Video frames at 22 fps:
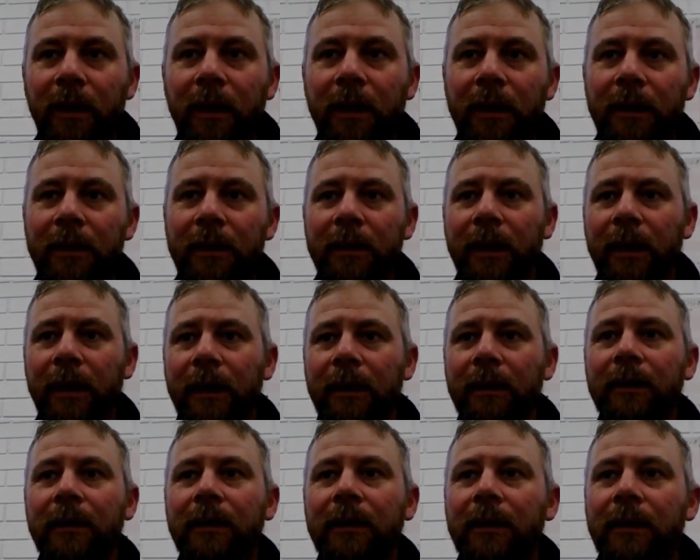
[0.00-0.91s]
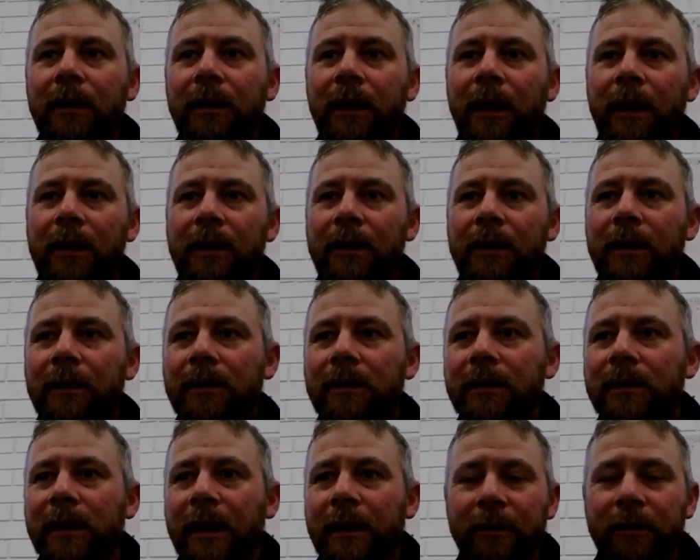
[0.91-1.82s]
and
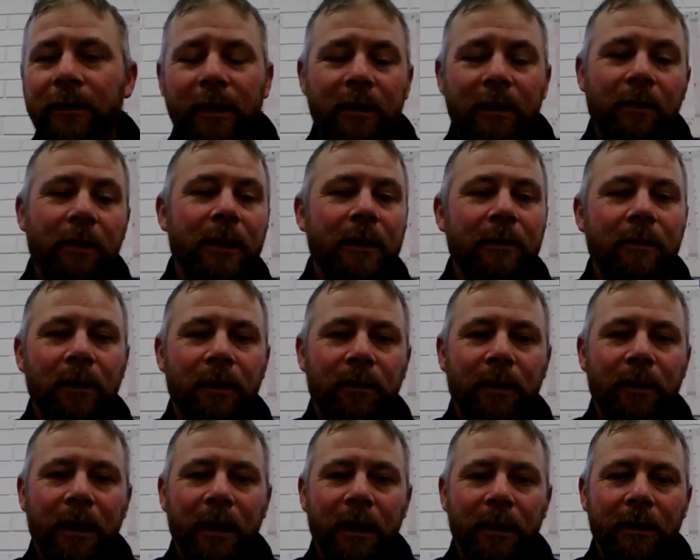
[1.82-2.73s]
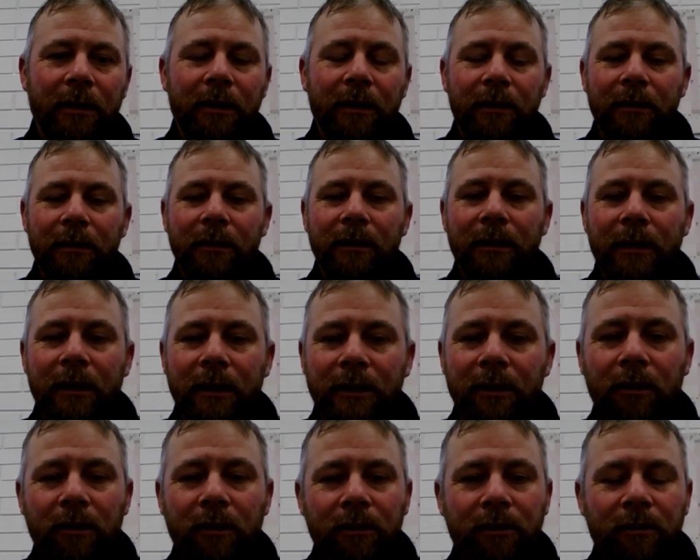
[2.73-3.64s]
just have other people around that are
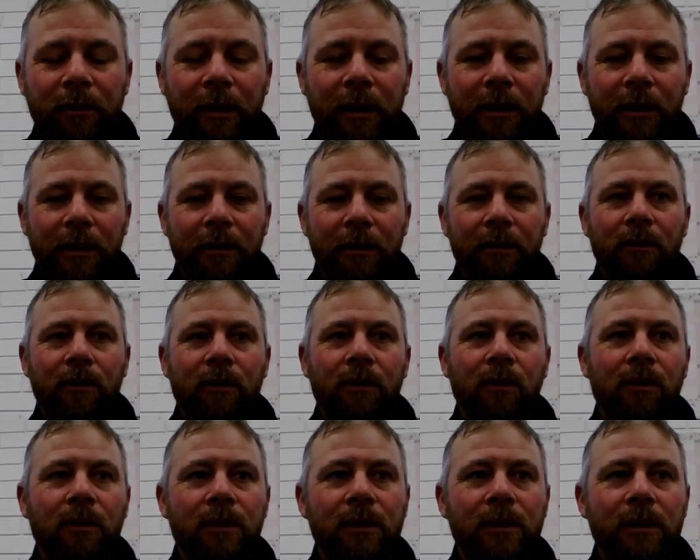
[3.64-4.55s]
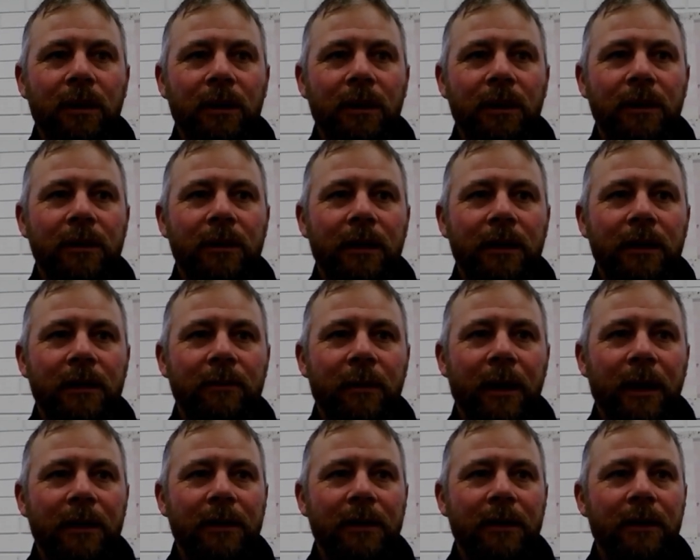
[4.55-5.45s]
not threatening the horse as
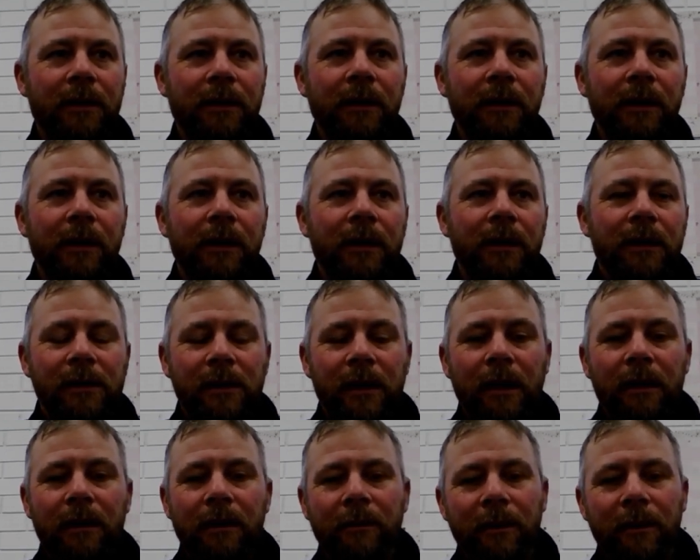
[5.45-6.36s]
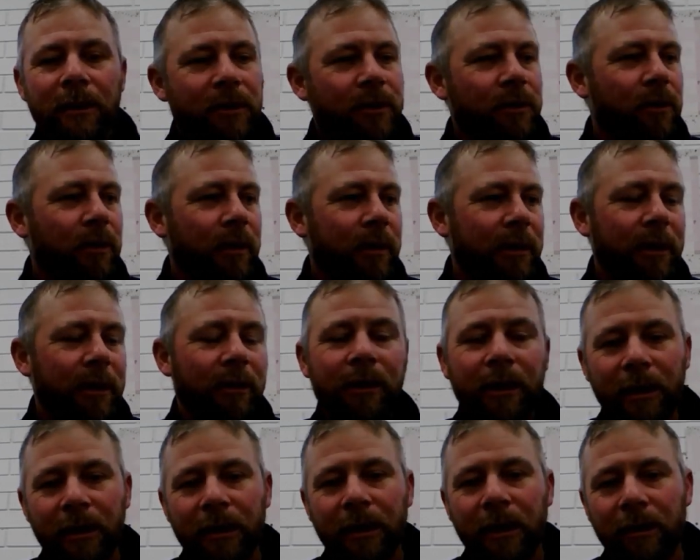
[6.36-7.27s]
much. And slowly but surely they'll
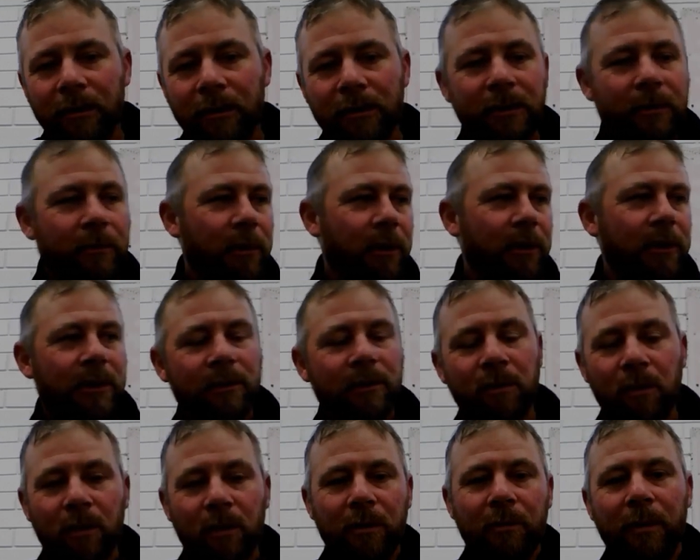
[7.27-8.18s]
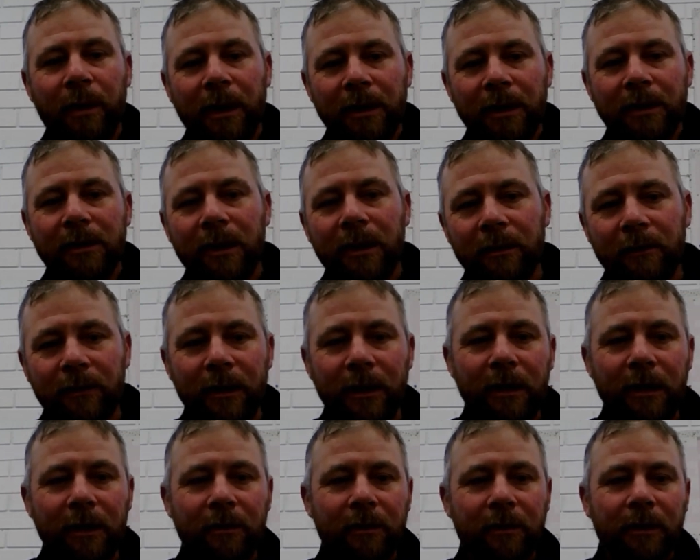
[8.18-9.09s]
get closer by just walking past over
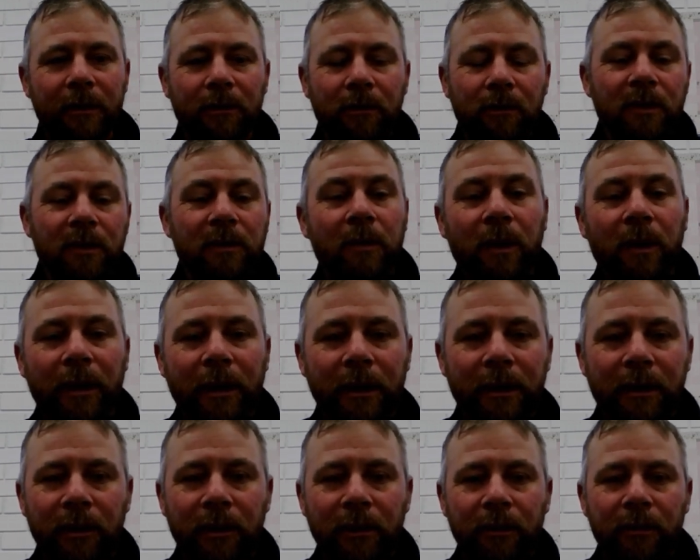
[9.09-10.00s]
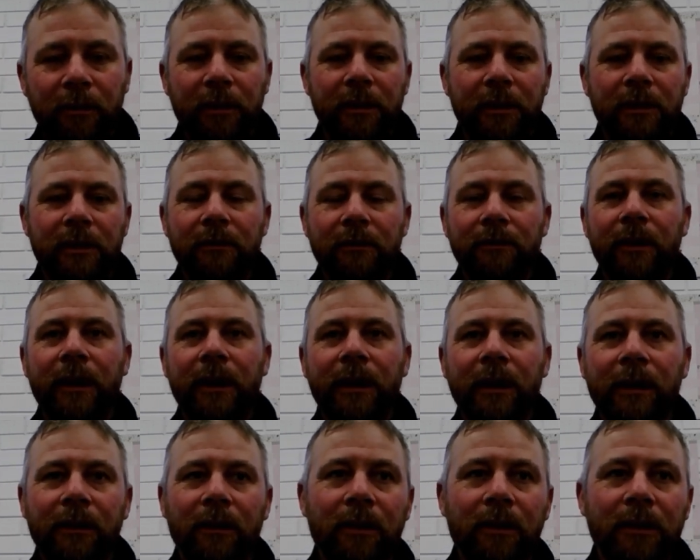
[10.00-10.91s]
here, and the horse might get curious and
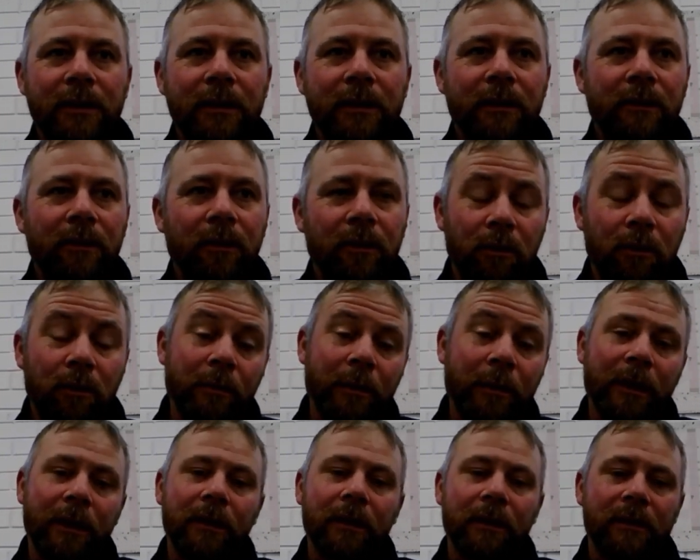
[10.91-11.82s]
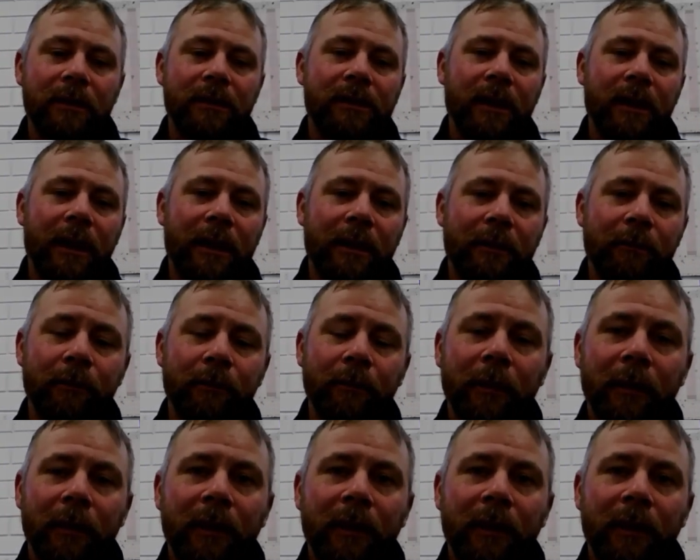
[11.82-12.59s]
recognise that not all men are the same.